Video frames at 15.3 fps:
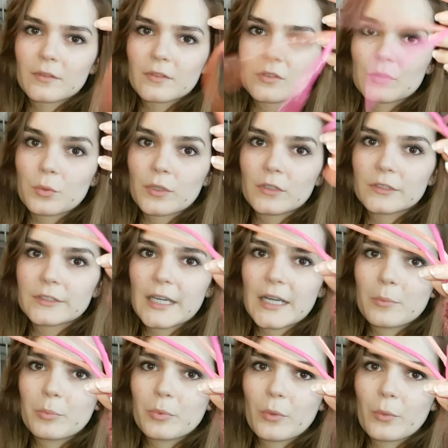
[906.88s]
swirled
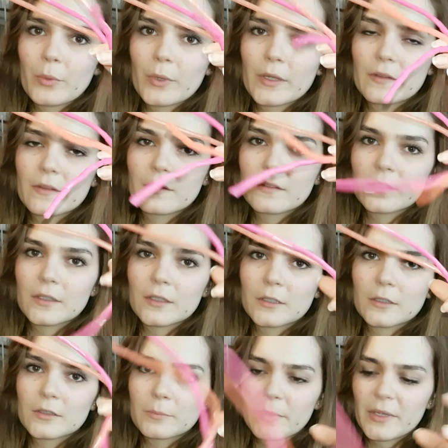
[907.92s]
up with
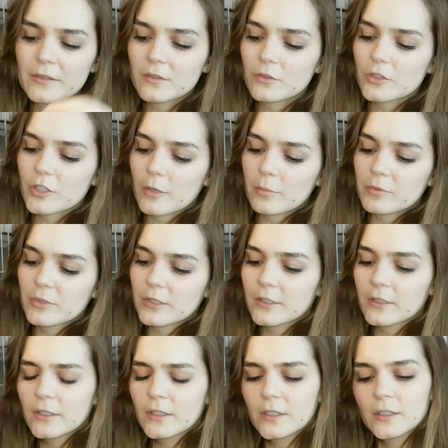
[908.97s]
the pencil
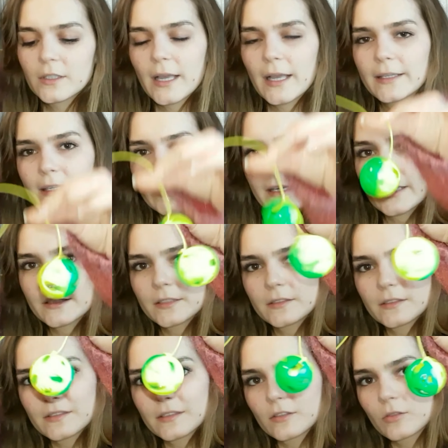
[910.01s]
sharpener, and I added
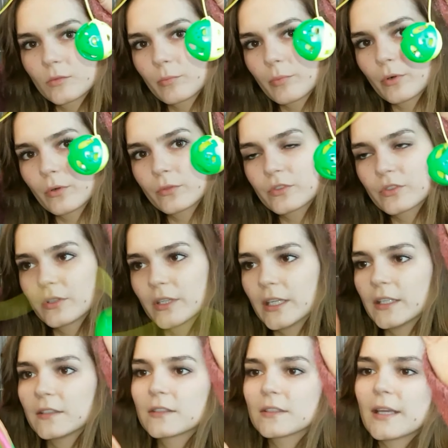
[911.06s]
this little bowl
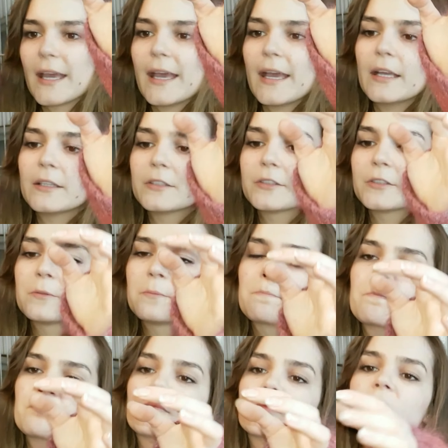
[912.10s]
to it, and
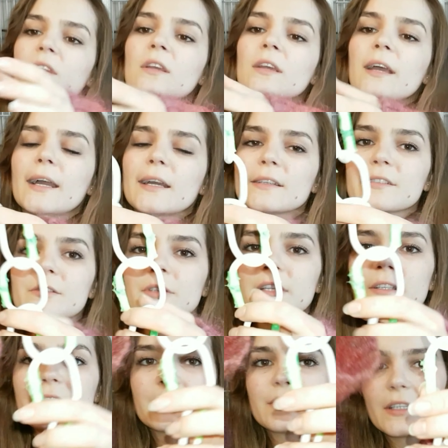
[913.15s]
as you
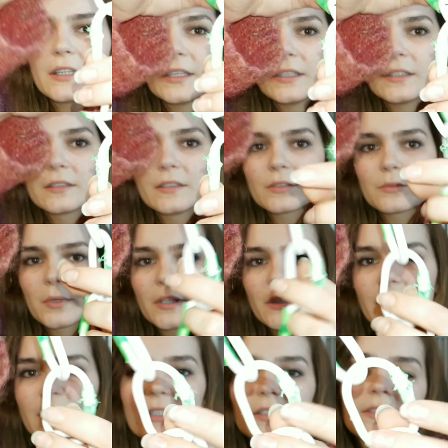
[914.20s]
can see, this
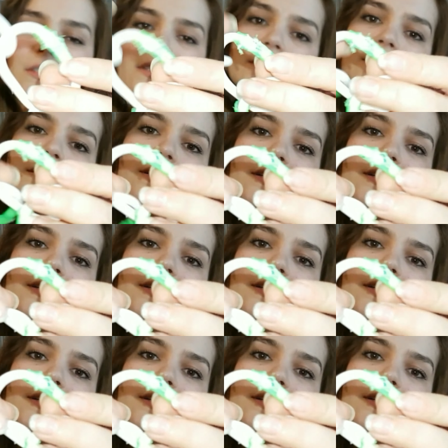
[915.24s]
one needs